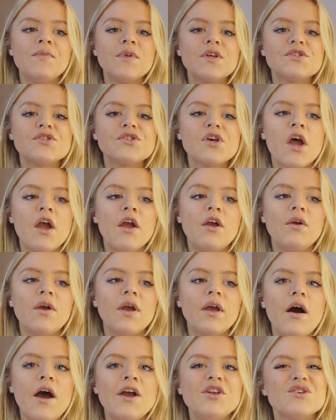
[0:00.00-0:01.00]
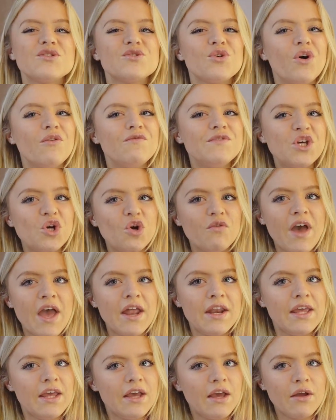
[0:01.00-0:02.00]
So I just sort of deal with
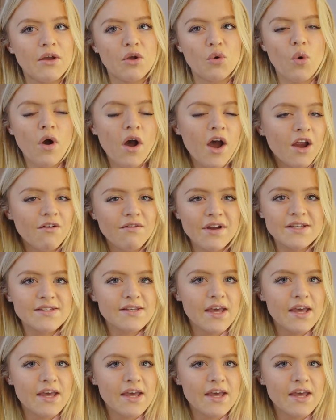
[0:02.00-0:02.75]
any inquiries